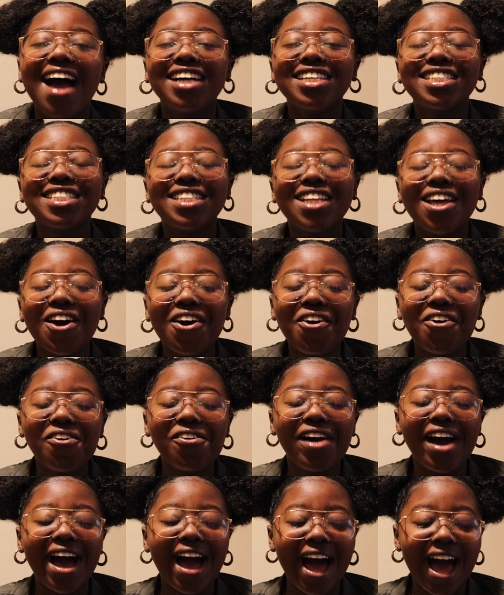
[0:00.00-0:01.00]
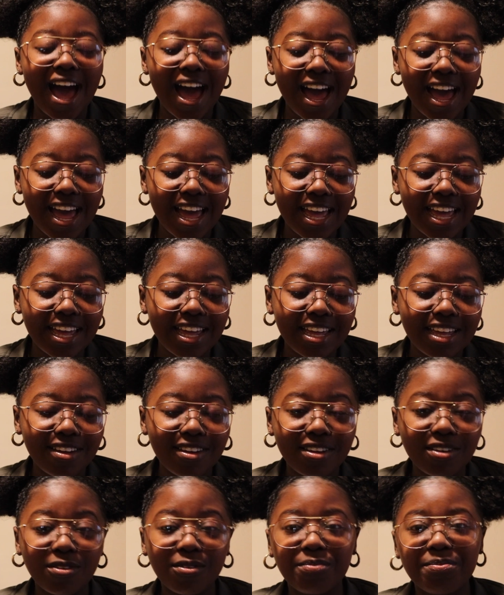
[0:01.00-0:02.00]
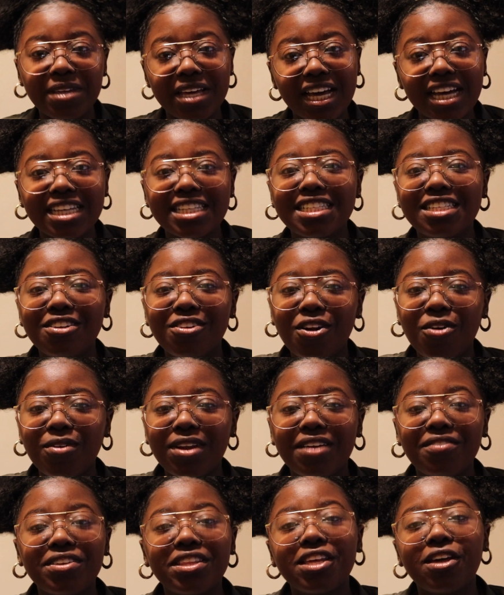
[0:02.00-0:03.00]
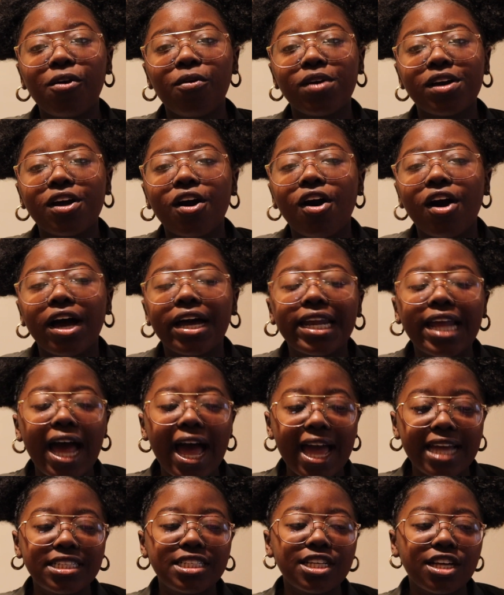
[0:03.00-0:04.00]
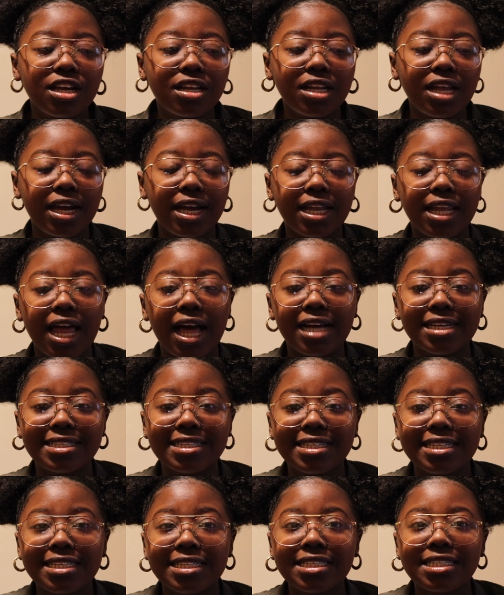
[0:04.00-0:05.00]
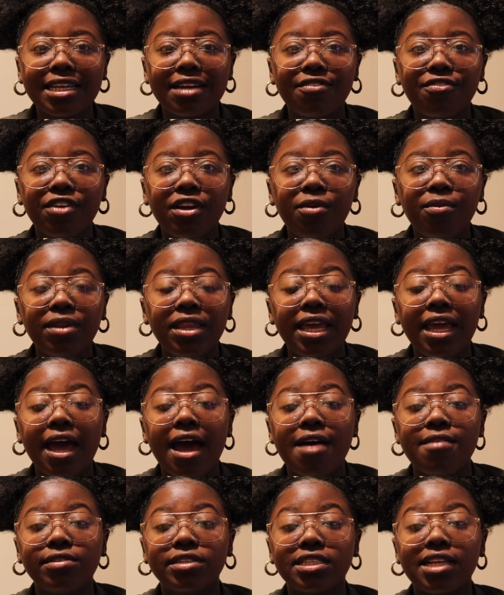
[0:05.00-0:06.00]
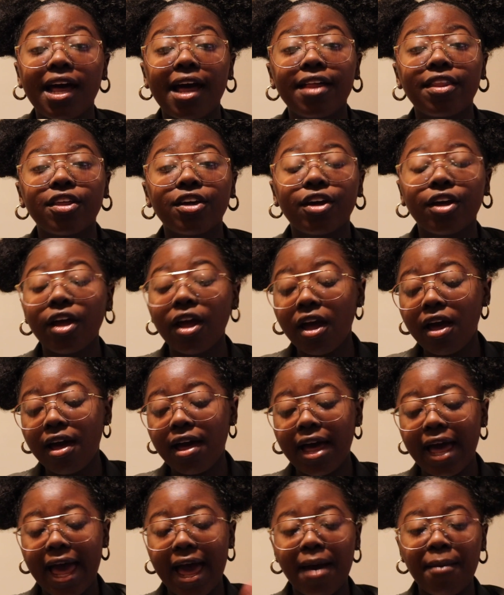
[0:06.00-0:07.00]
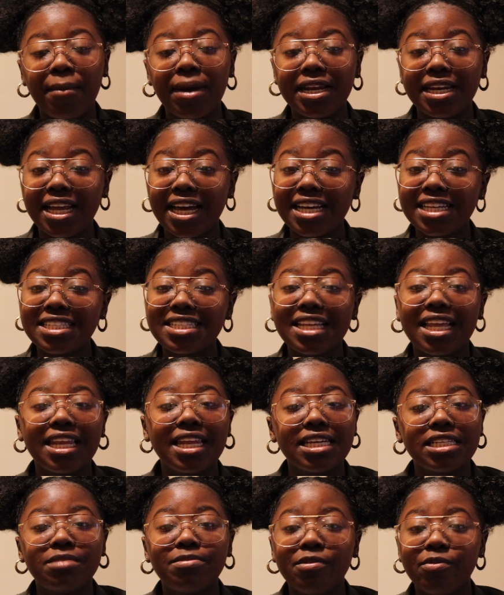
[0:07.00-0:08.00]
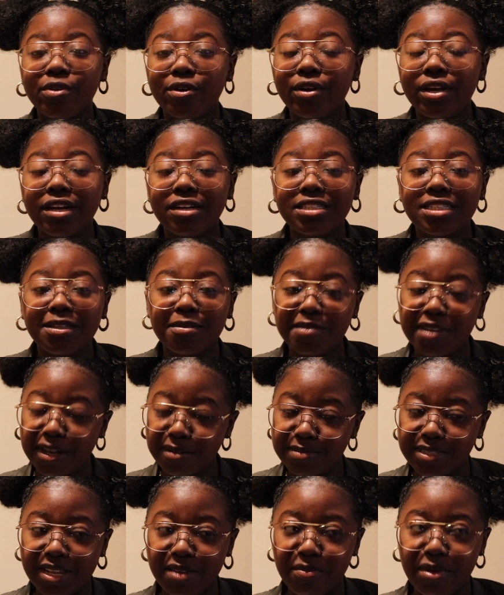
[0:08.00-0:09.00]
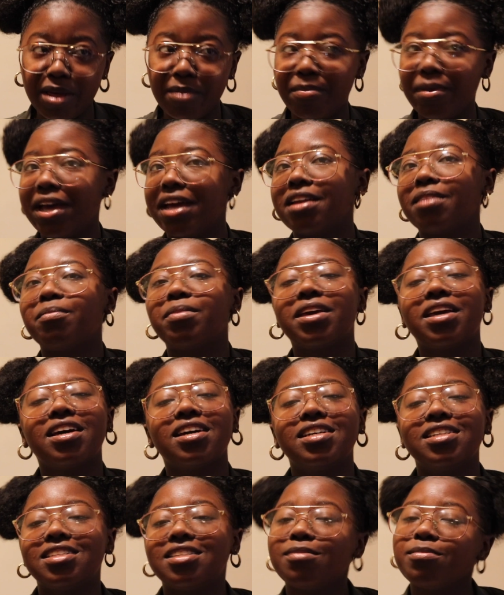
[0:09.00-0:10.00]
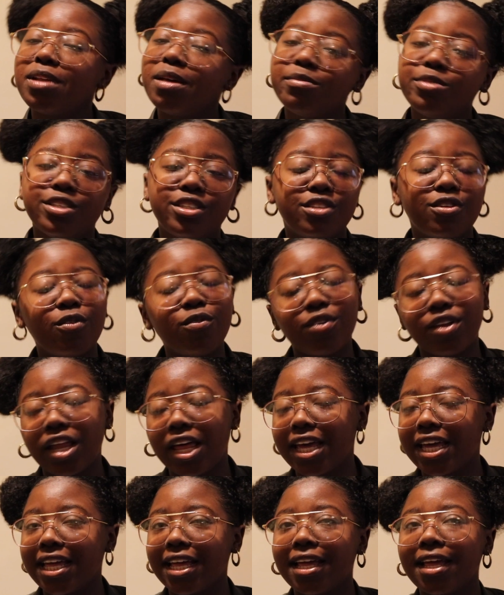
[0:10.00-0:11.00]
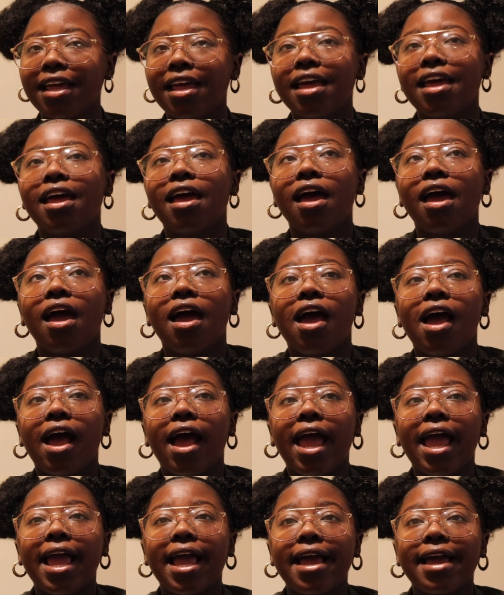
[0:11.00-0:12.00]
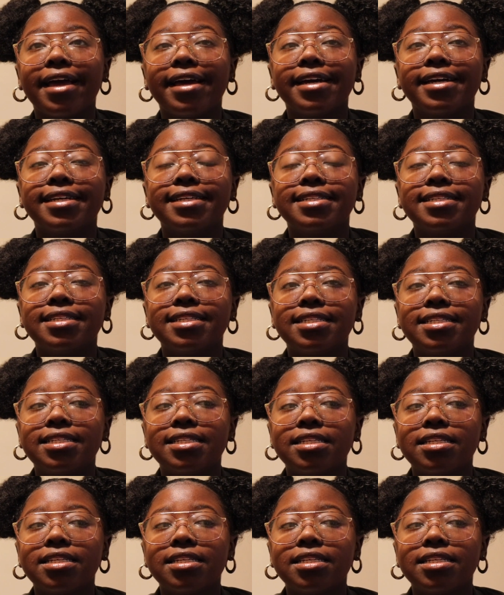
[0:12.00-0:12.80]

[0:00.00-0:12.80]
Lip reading: So because, you know, with everything going on, I took online classes, and frequently I was either at my desk, and let's be real here, sometimes in my bed, because sometimes you just don't feel like it. And